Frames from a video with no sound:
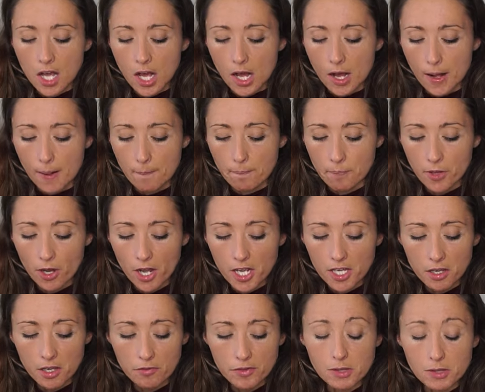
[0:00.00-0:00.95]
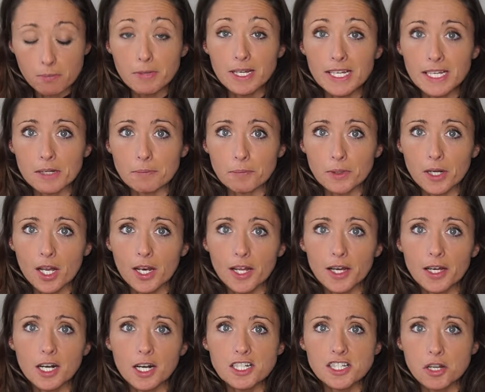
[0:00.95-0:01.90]
I go for the medium
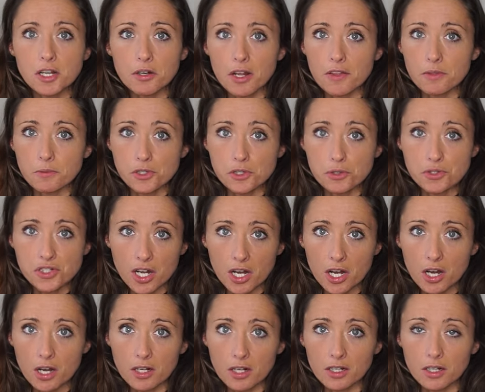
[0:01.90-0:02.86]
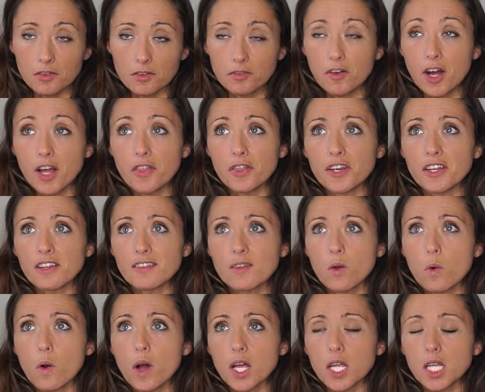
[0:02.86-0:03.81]
colour. I don't like them too dark. I find that it's
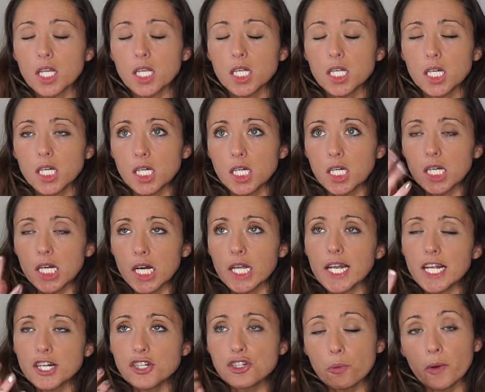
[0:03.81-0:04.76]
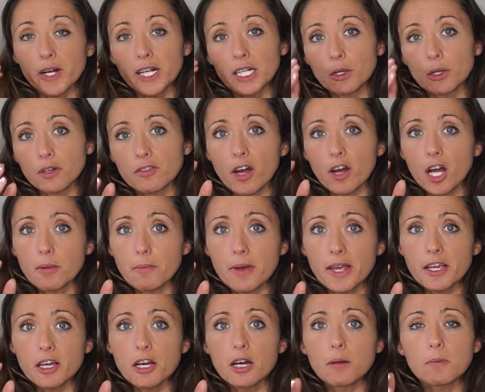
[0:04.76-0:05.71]
quite, unless you're wearing a lot of eye
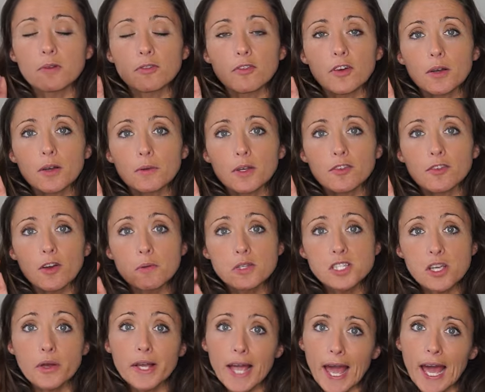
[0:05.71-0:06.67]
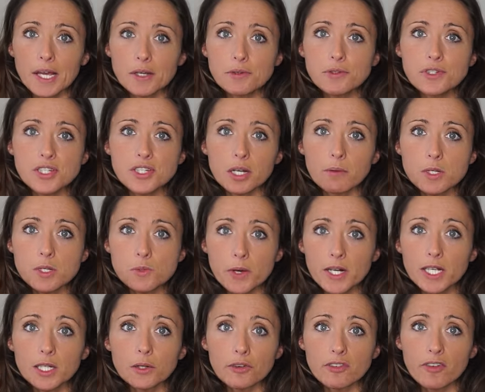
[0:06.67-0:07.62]
makeup, if I was going out and I was
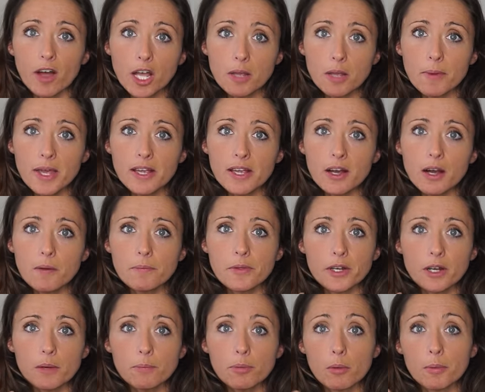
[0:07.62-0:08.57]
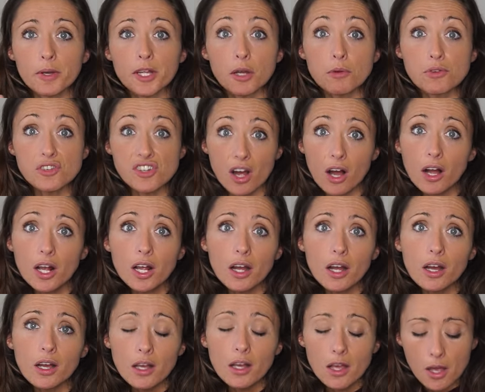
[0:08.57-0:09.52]
wearing a lot of eye makeup, then I'd probably go
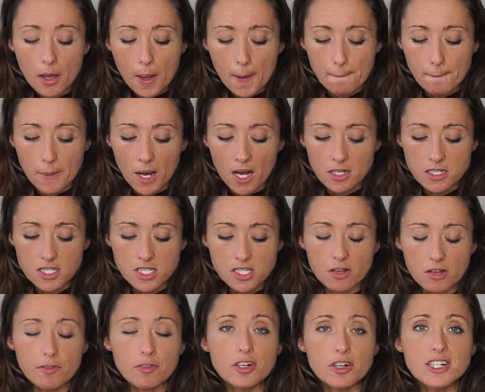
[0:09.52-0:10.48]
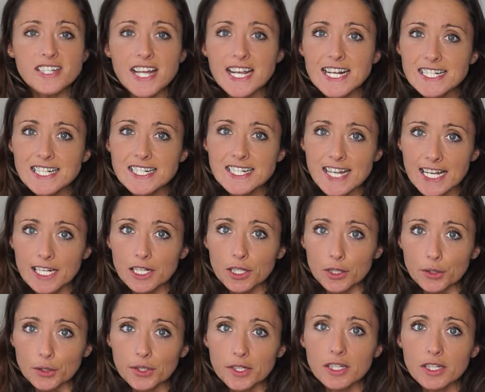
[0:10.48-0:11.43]
darker. But for a day-to-day
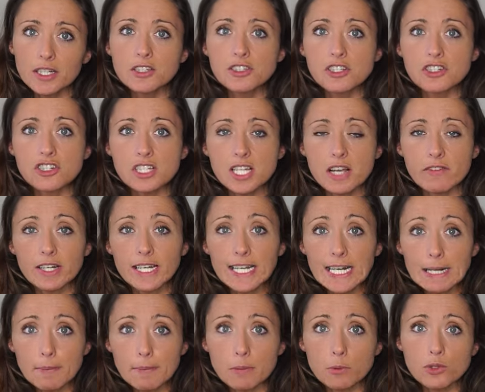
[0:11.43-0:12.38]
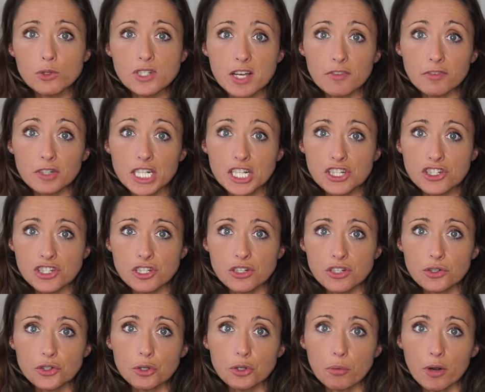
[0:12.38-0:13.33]
look, to just have a little bit more definition
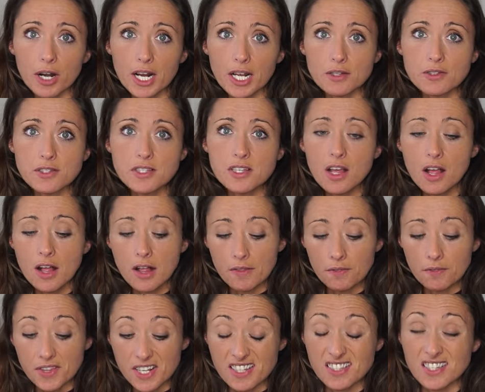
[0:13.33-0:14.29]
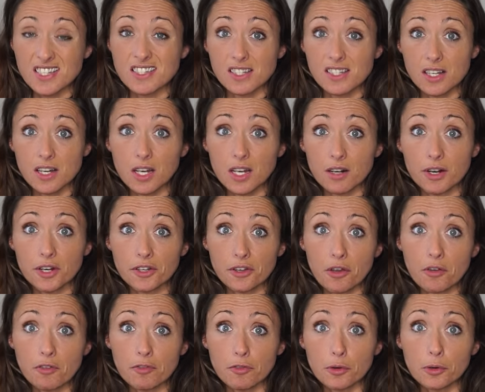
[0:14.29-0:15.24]
on your brows, this is the colour I'd
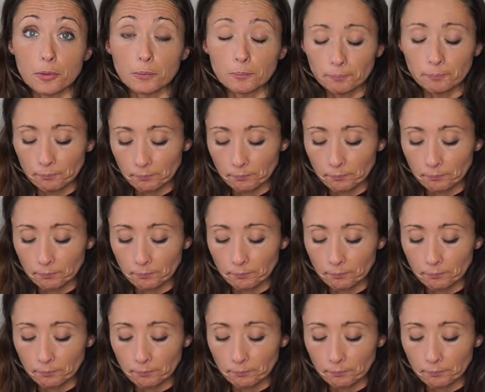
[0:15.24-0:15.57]
go for.